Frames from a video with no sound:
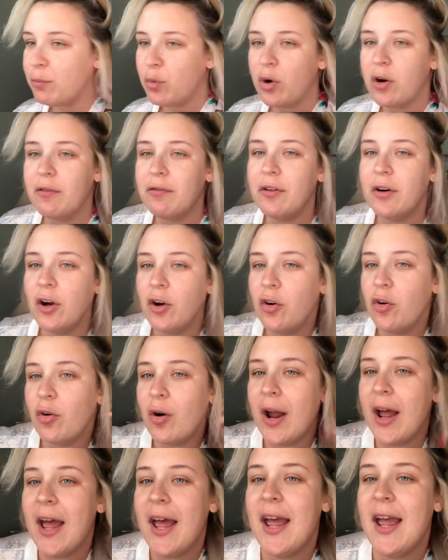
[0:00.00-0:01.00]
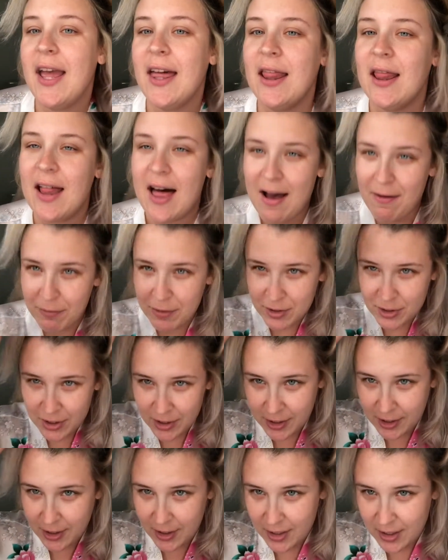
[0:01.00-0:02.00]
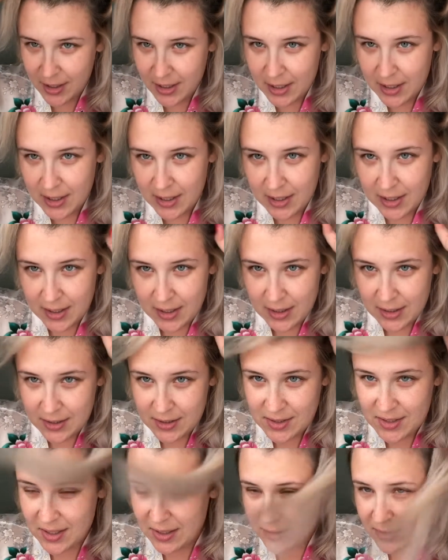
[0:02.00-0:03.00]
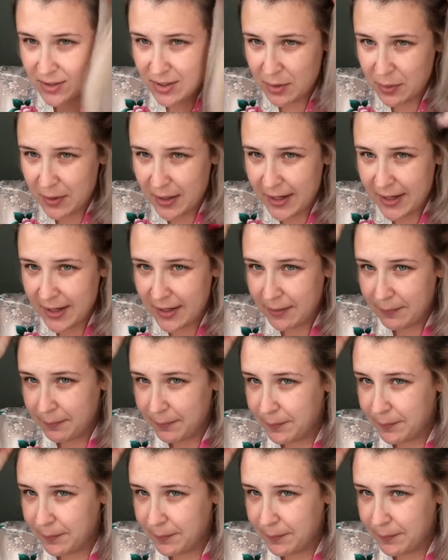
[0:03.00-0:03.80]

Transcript: more of a gray lavender tint to it.